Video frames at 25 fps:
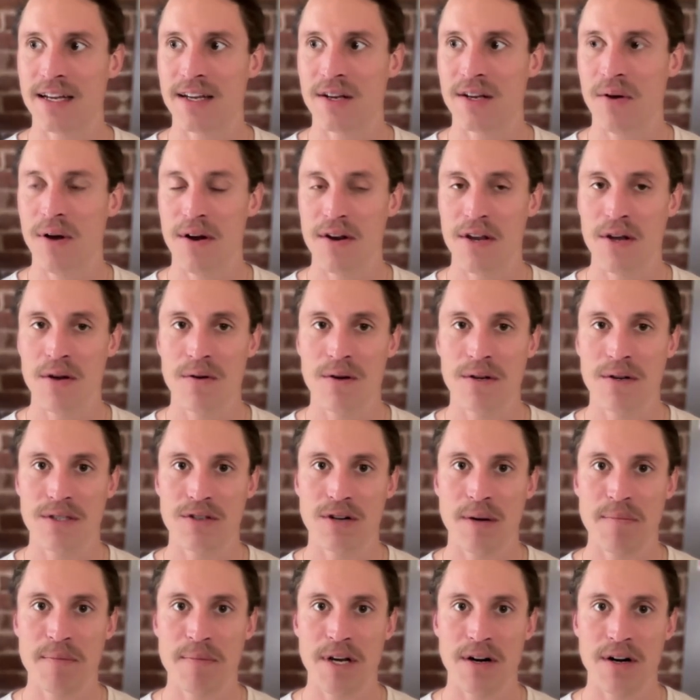you
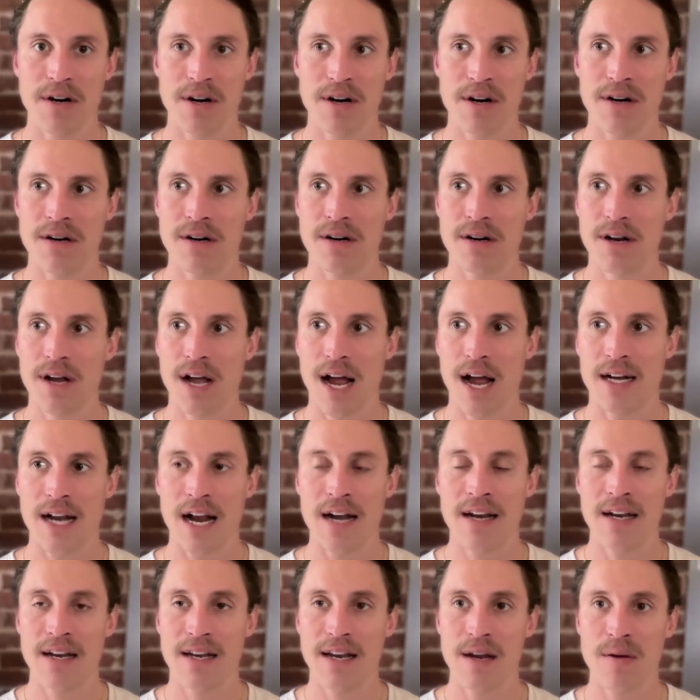attribute your
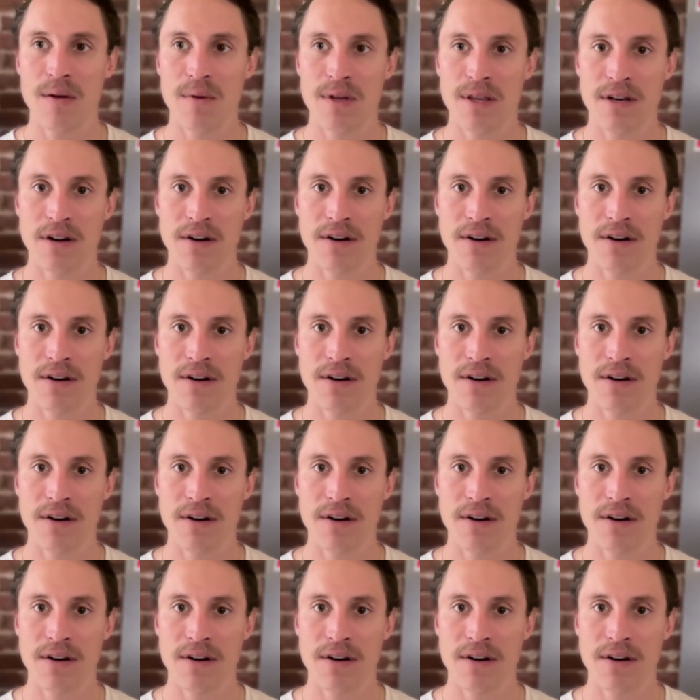identity with